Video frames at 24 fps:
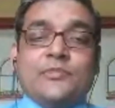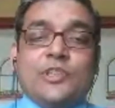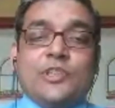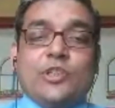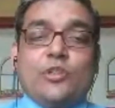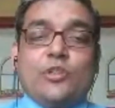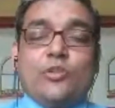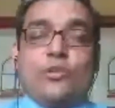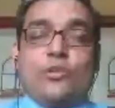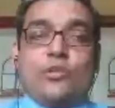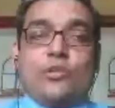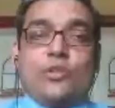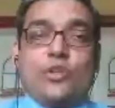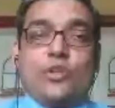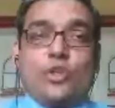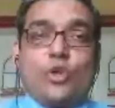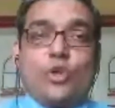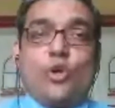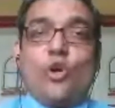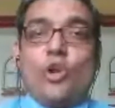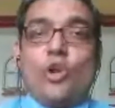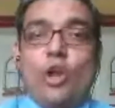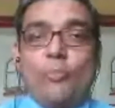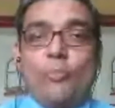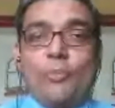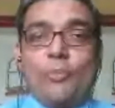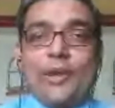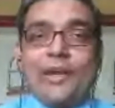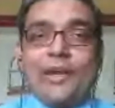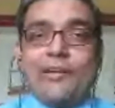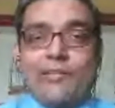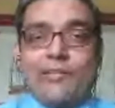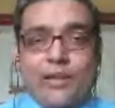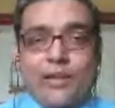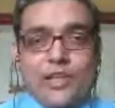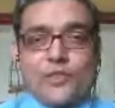you know toll
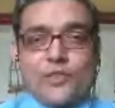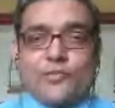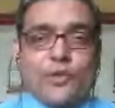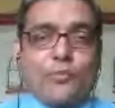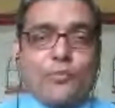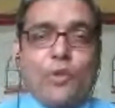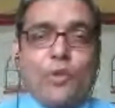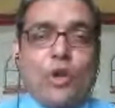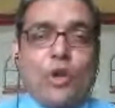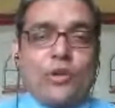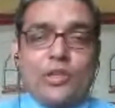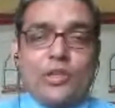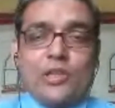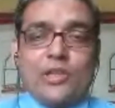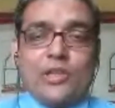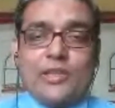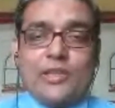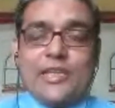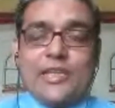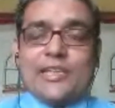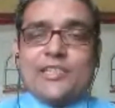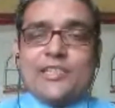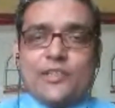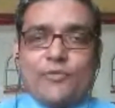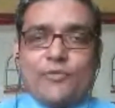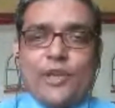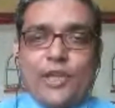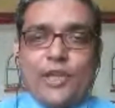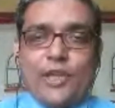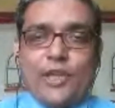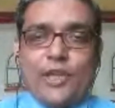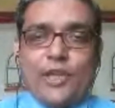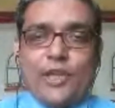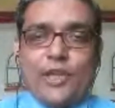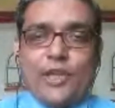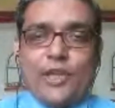operate transfer model that is a
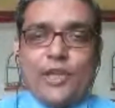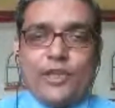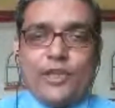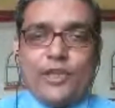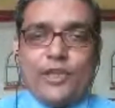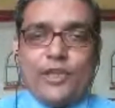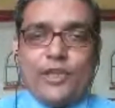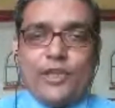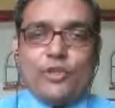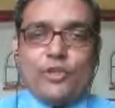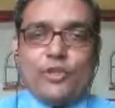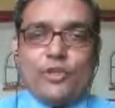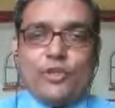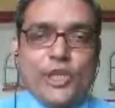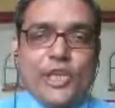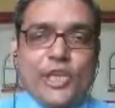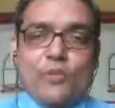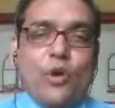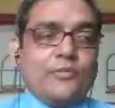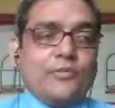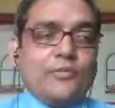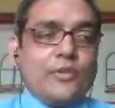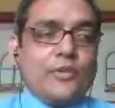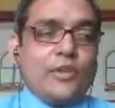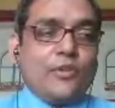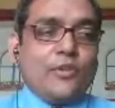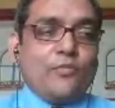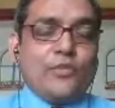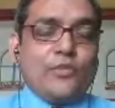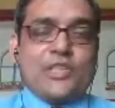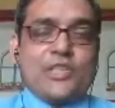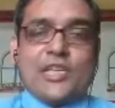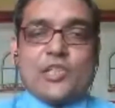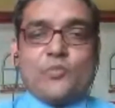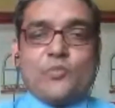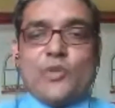very unique
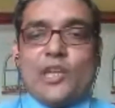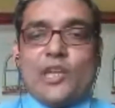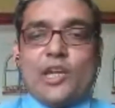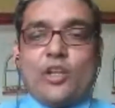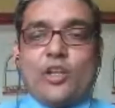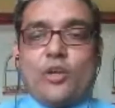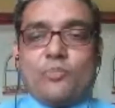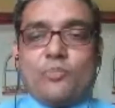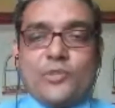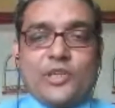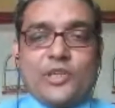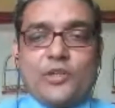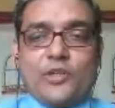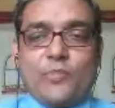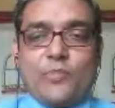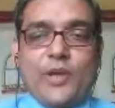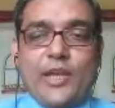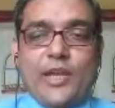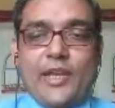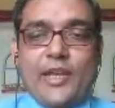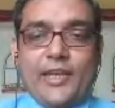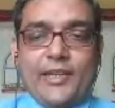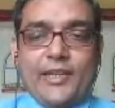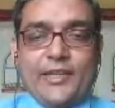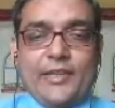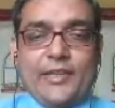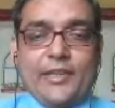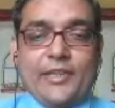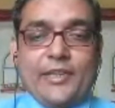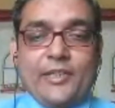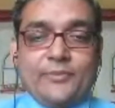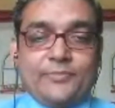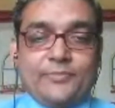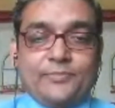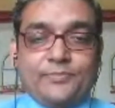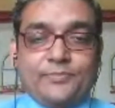model which has been adopted
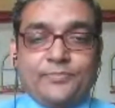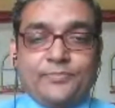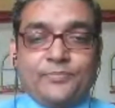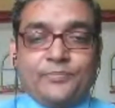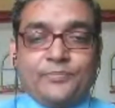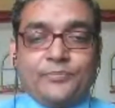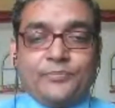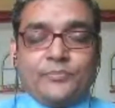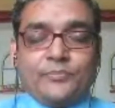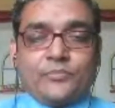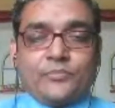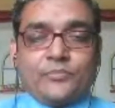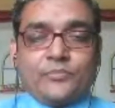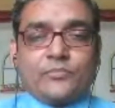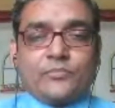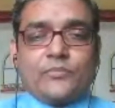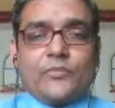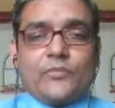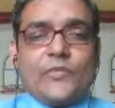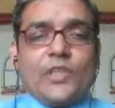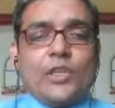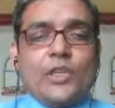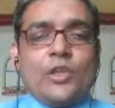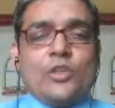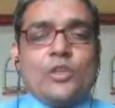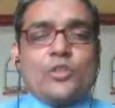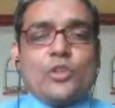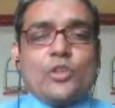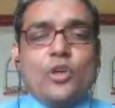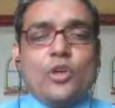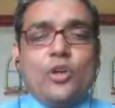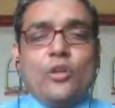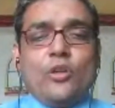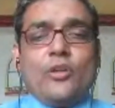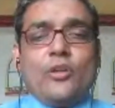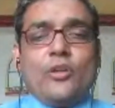by India.
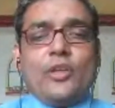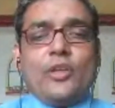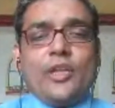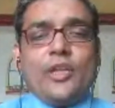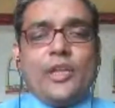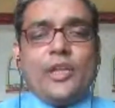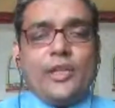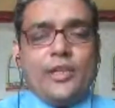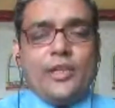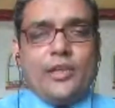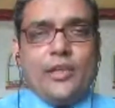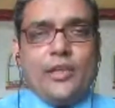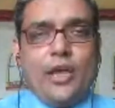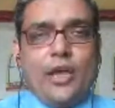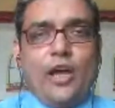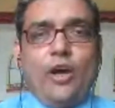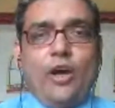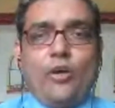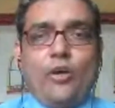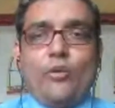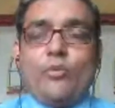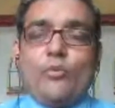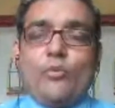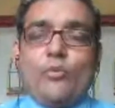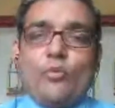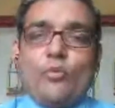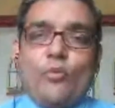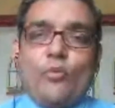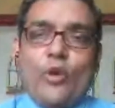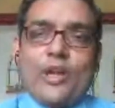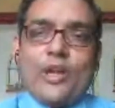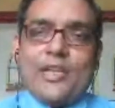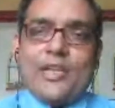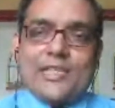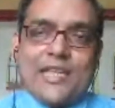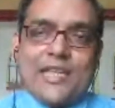So now
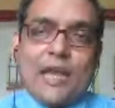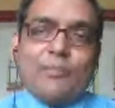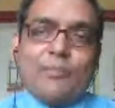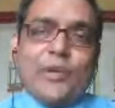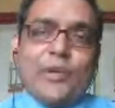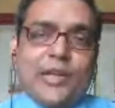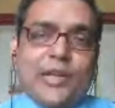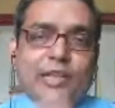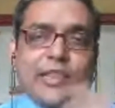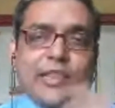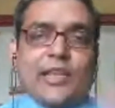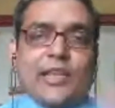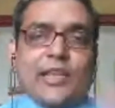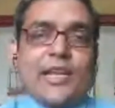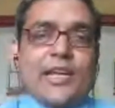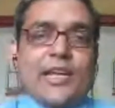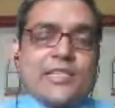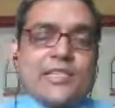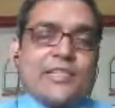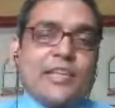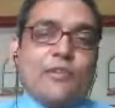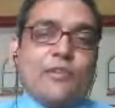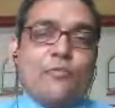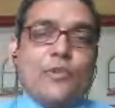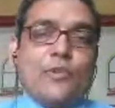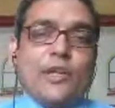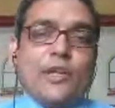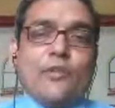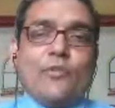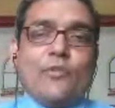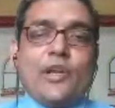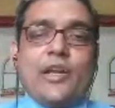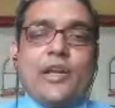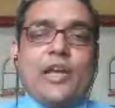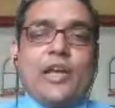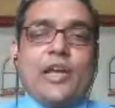what has happened in the last say one
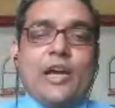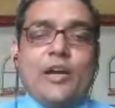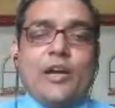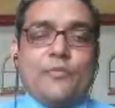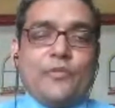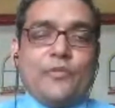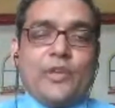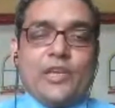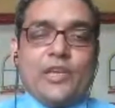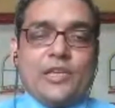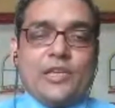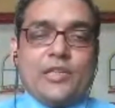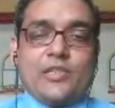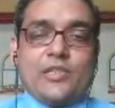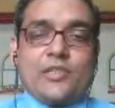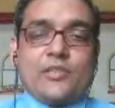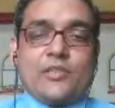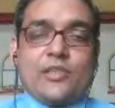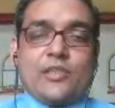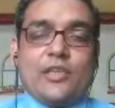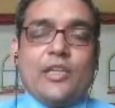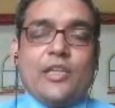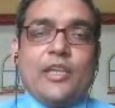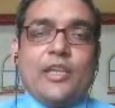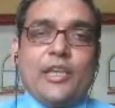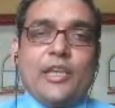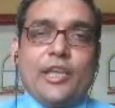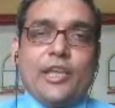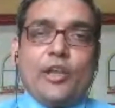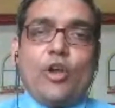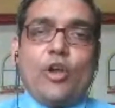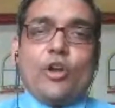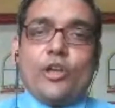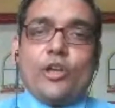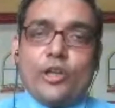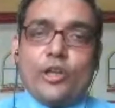one and a half years in
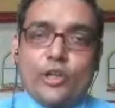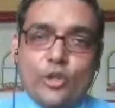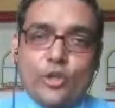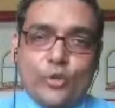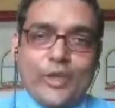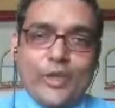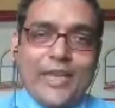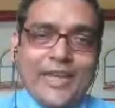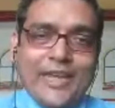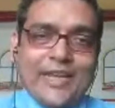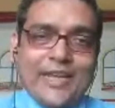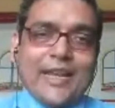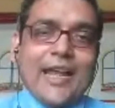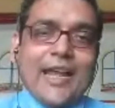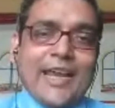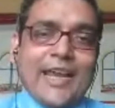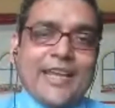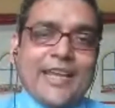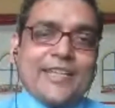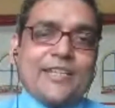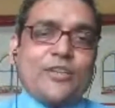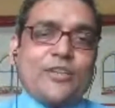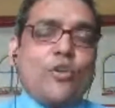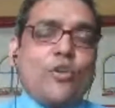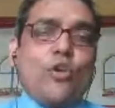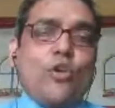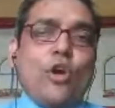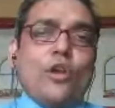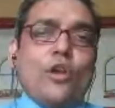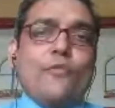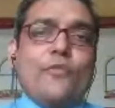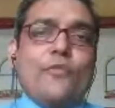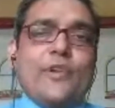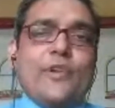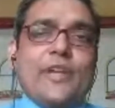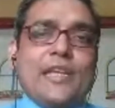order to ignite
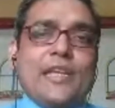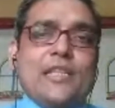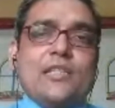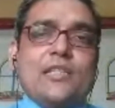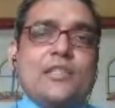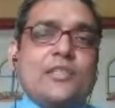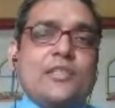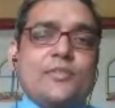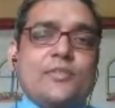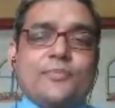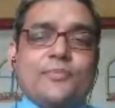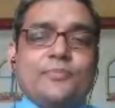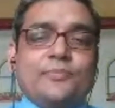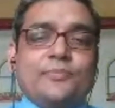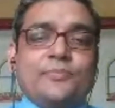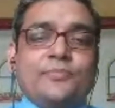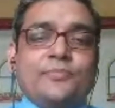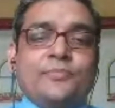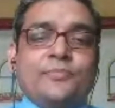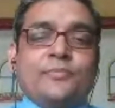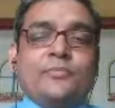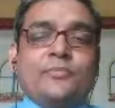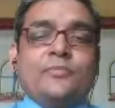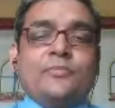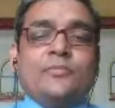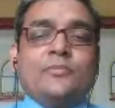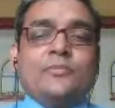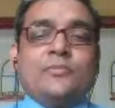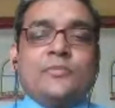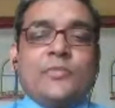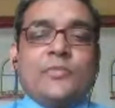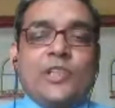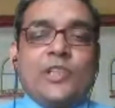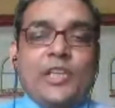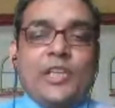confidence in the